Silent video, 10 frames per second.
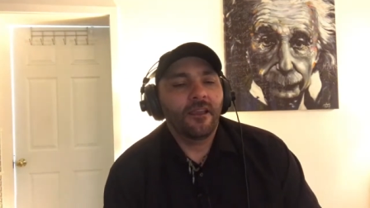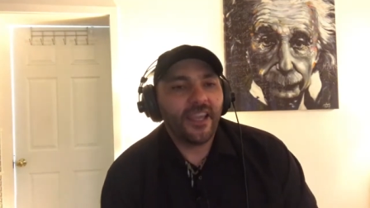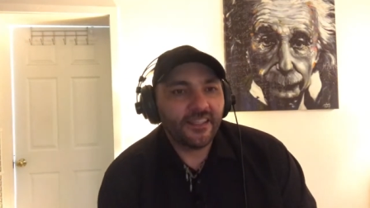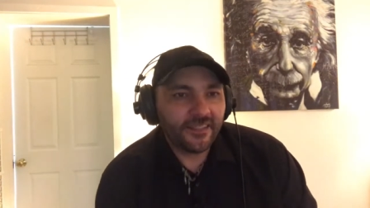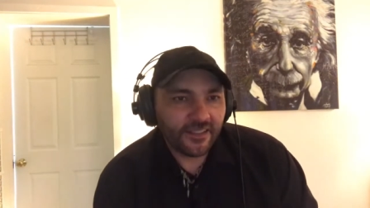
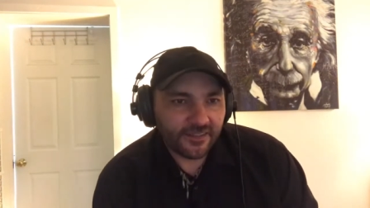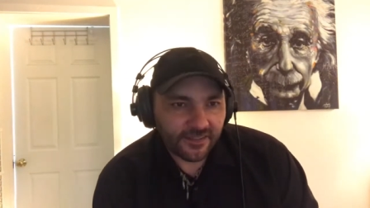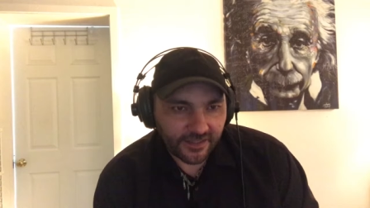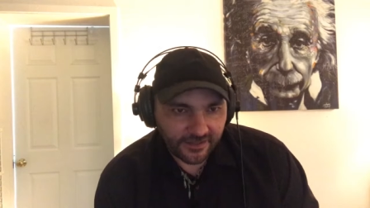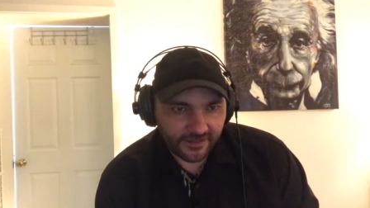
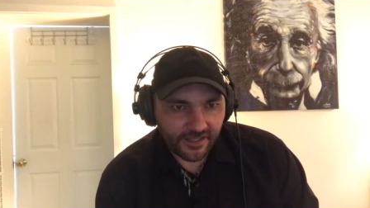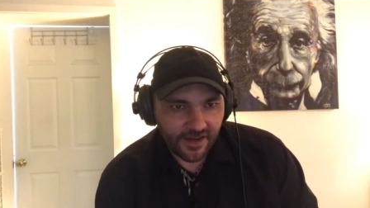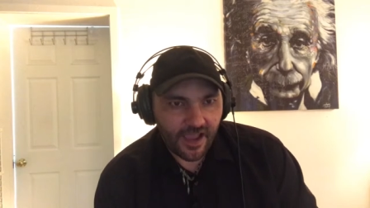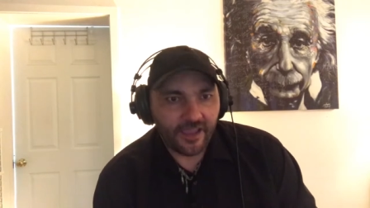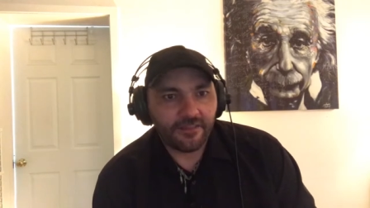
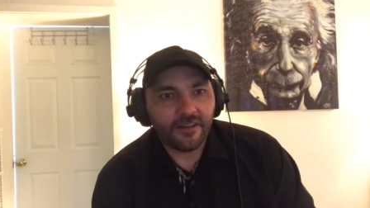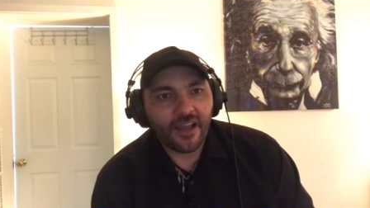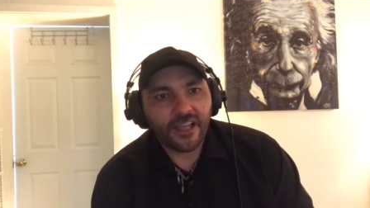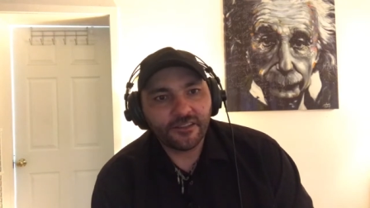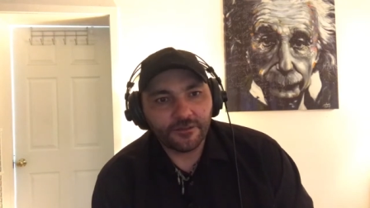1869, the
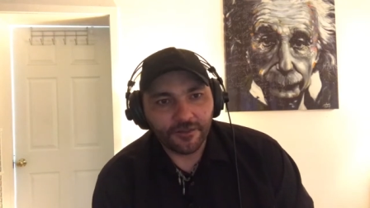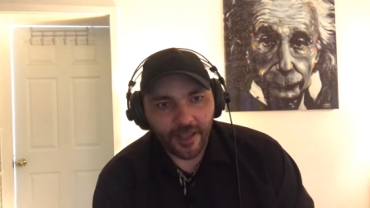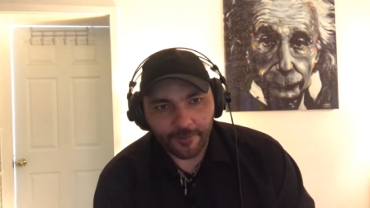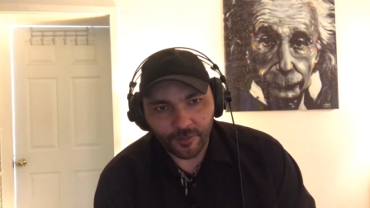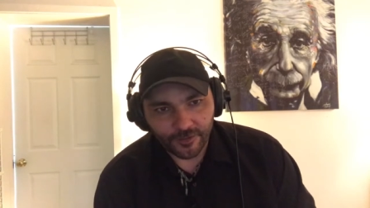Knights of
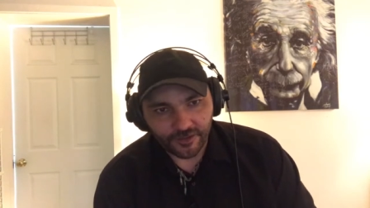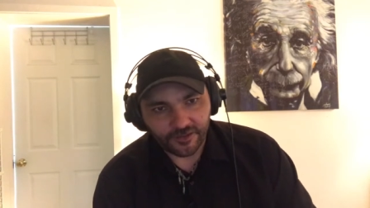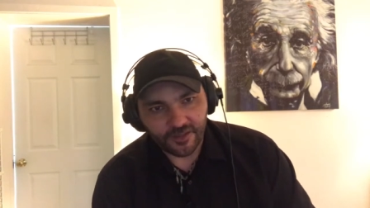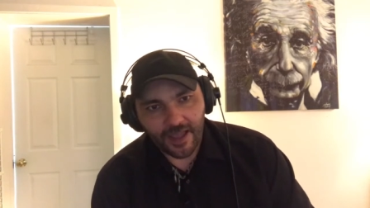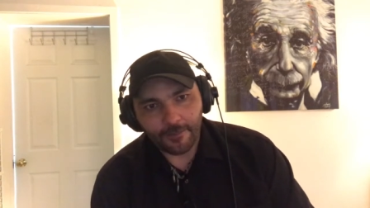Labor was
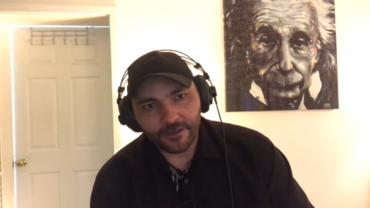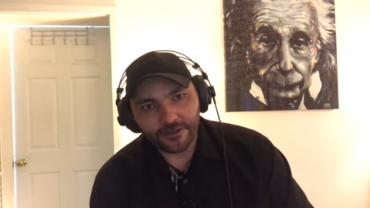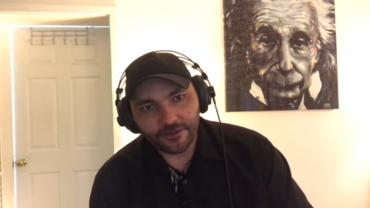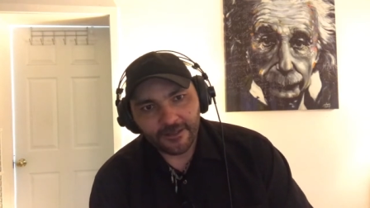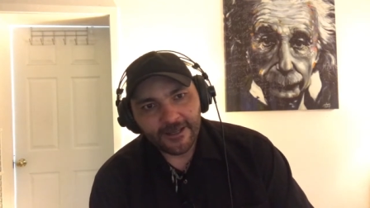
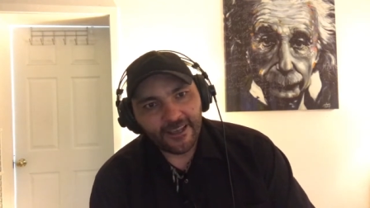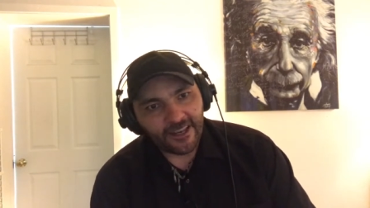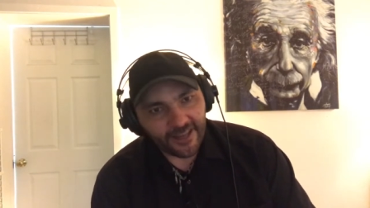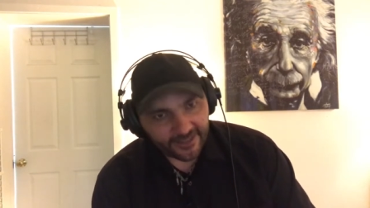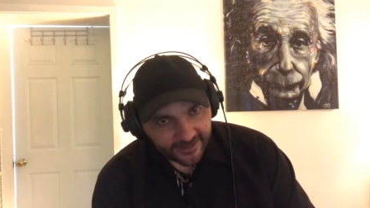established.
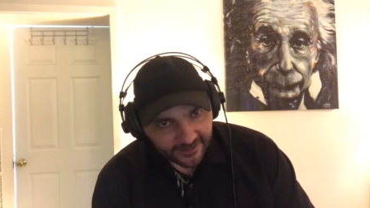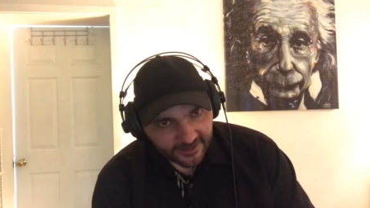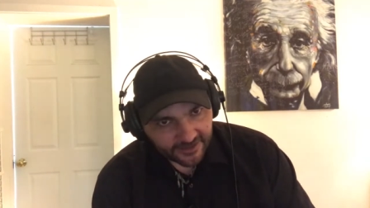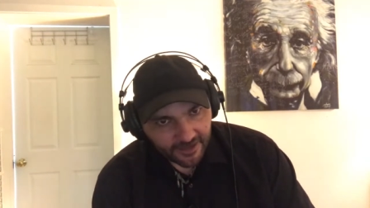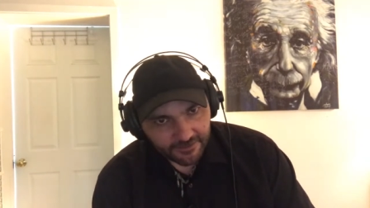In
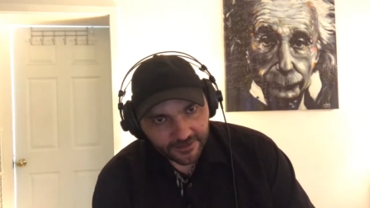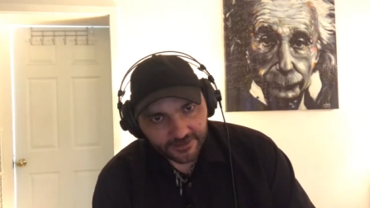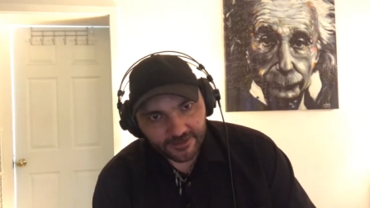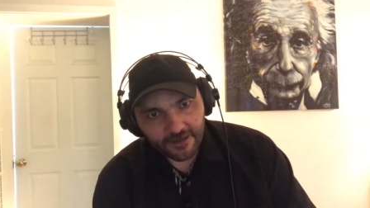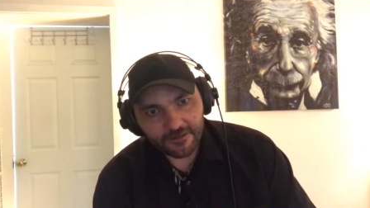
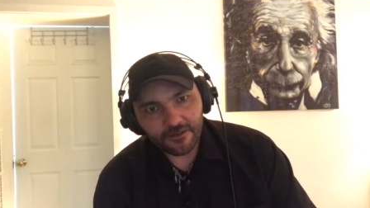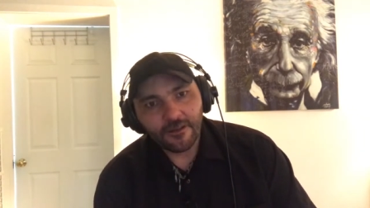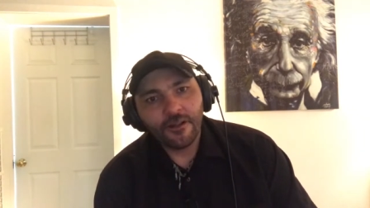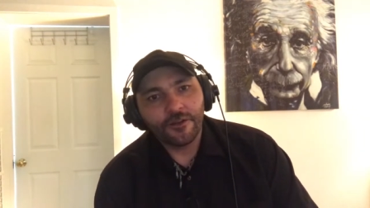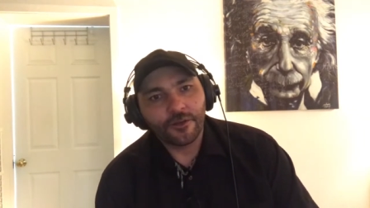1877,
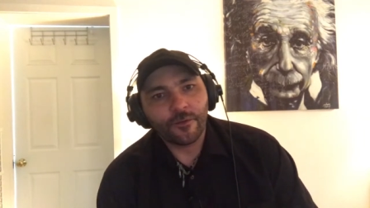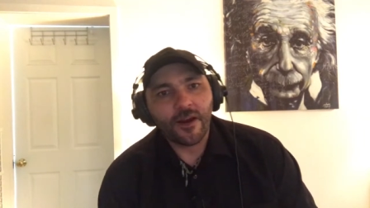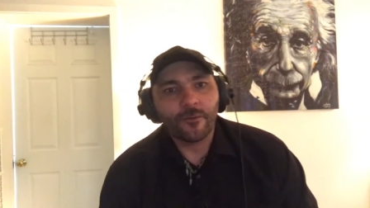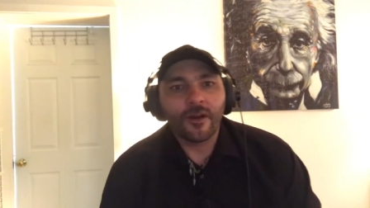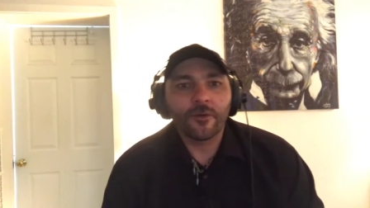the
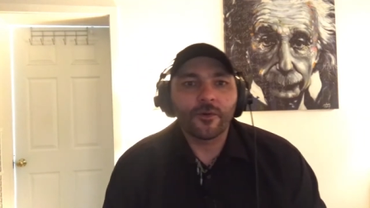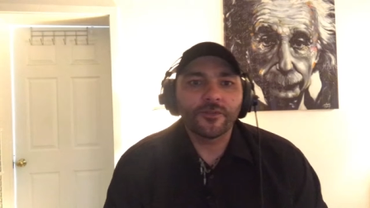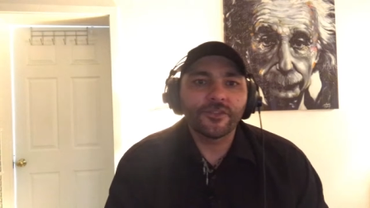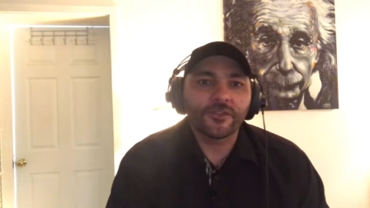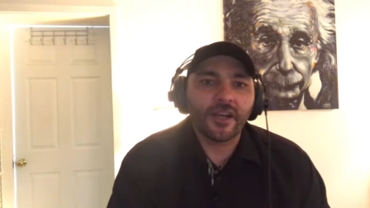Great
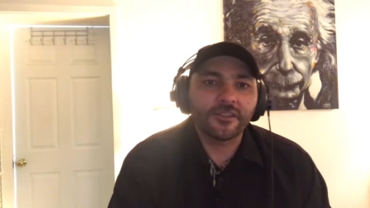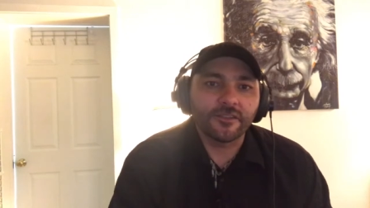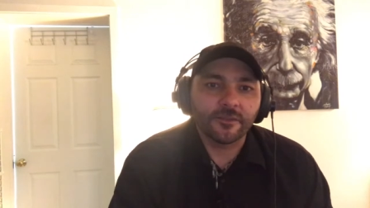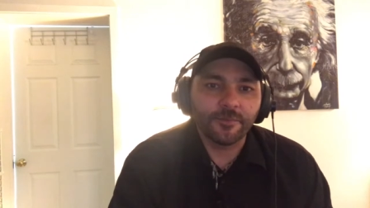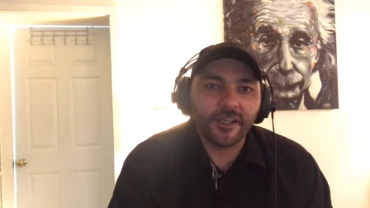Railroad strikes
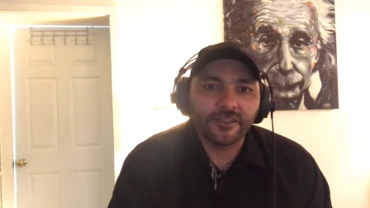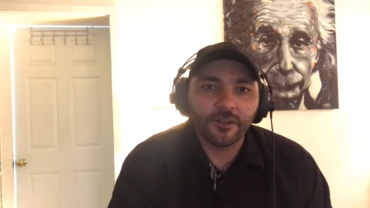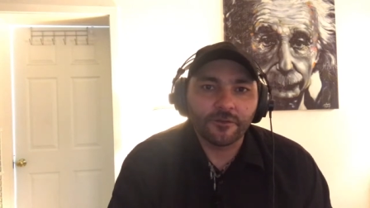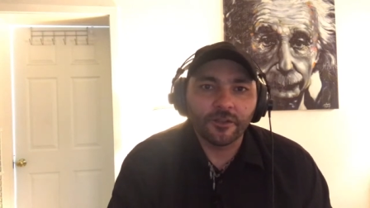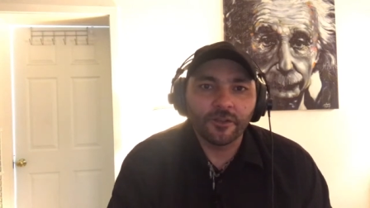took place
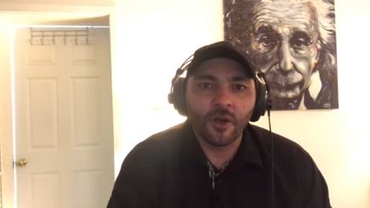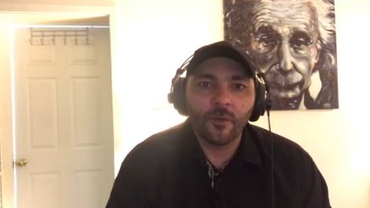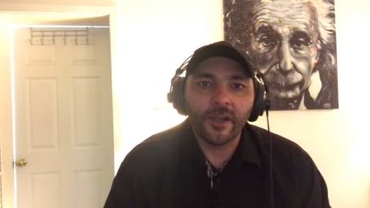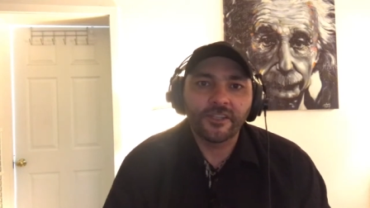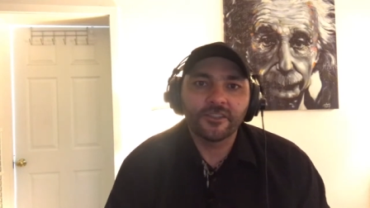over low
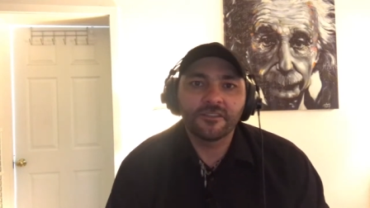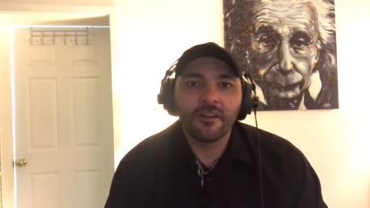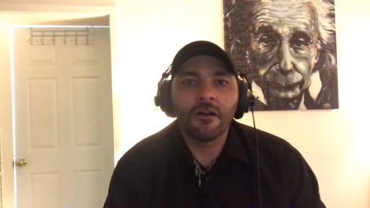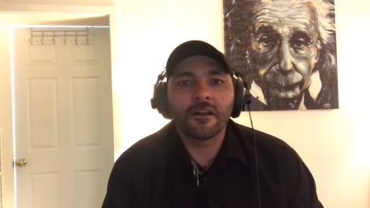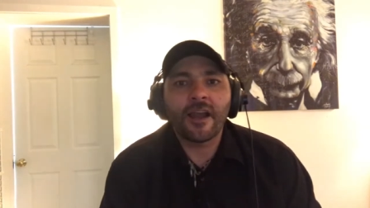wages,
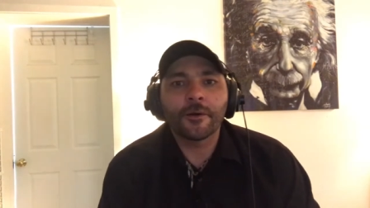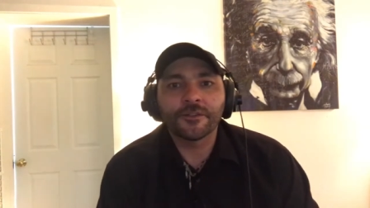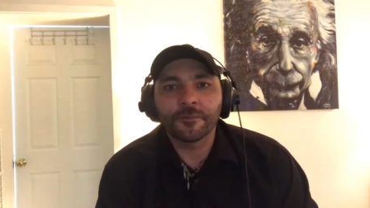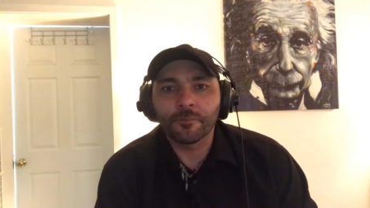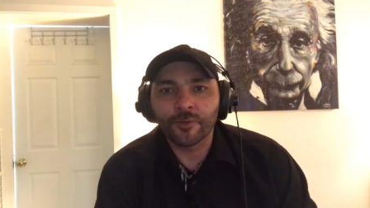long
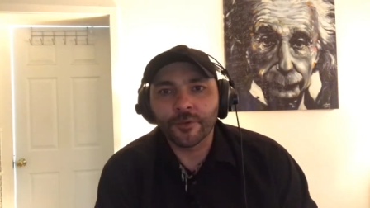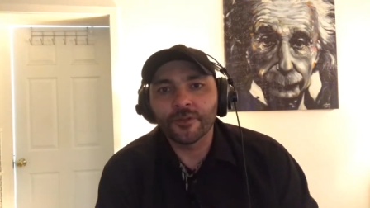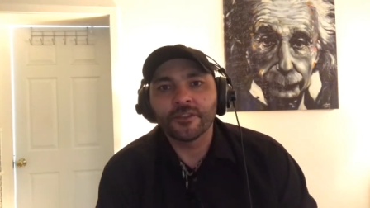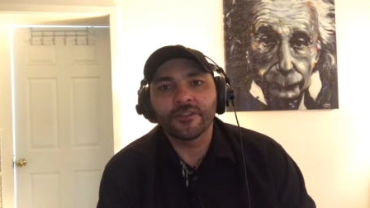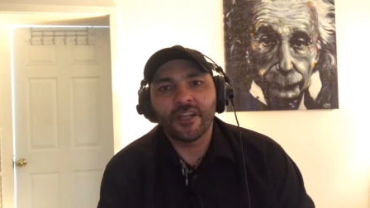hours, and
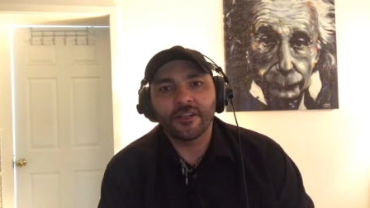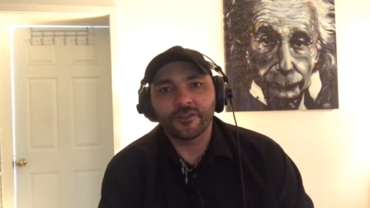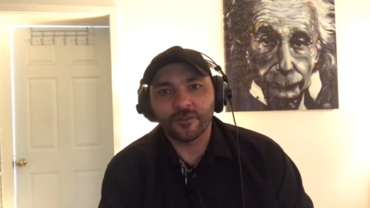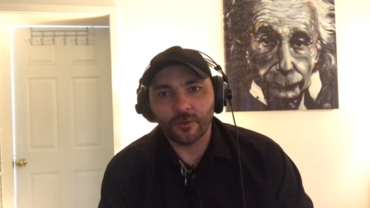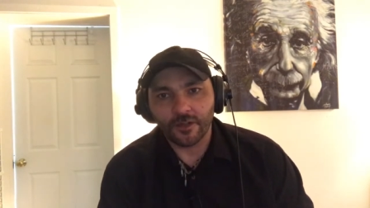brutal and
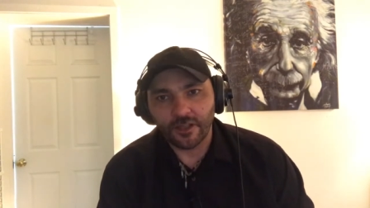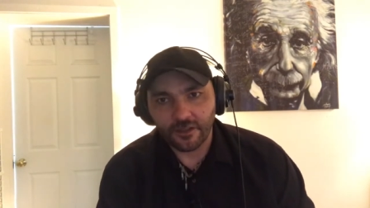dangerous working